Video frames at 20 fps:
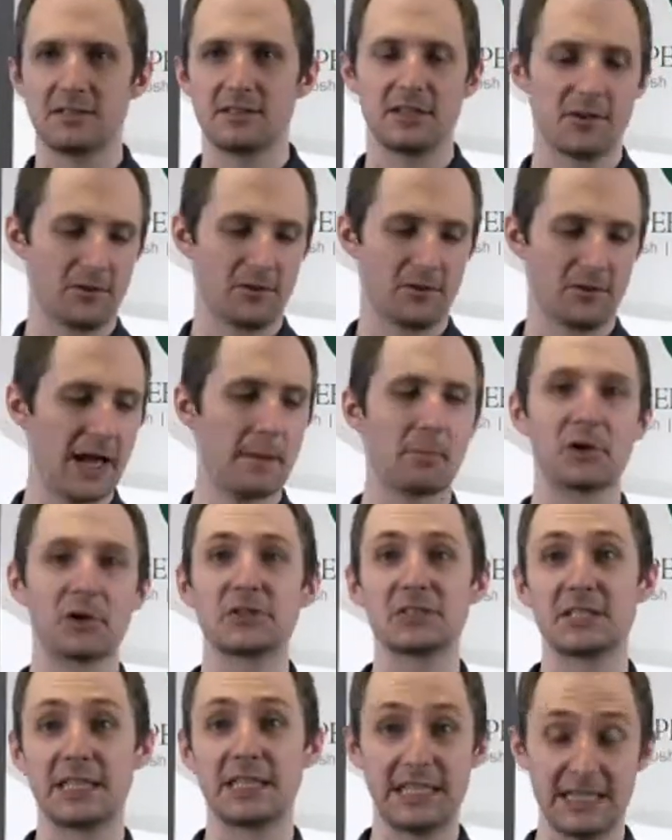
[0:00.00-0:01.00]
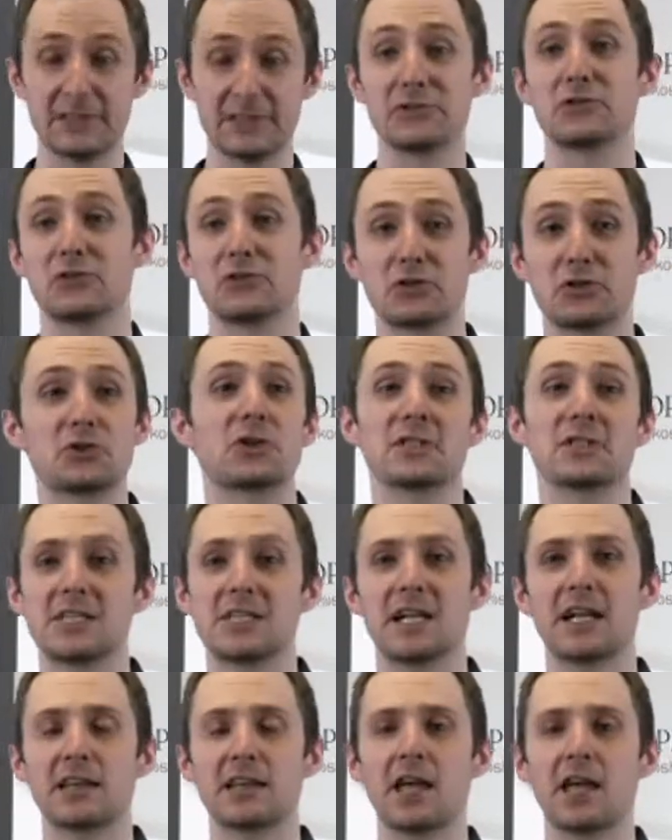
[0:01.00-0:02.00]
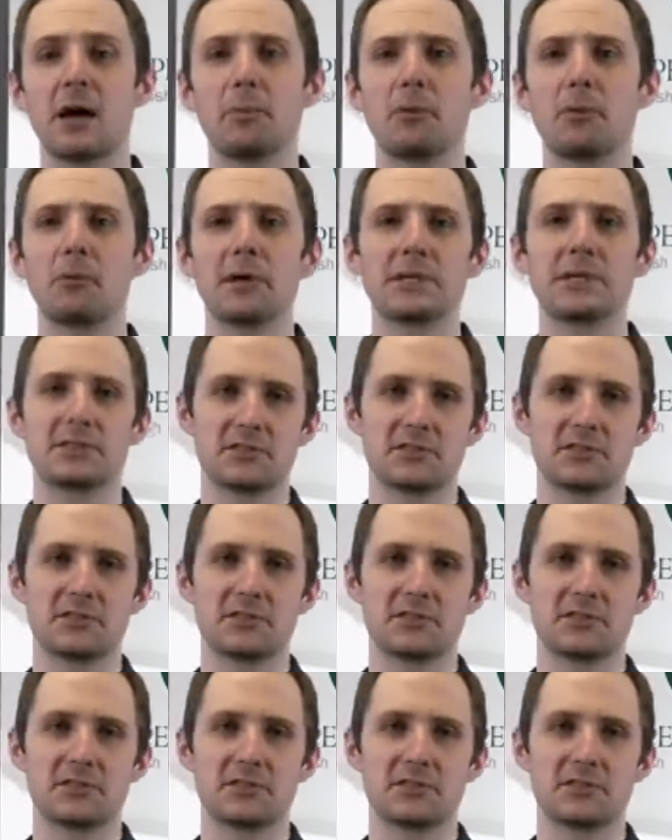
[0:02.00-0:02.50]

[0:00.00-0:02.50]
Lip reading: That person is the trustee at that point.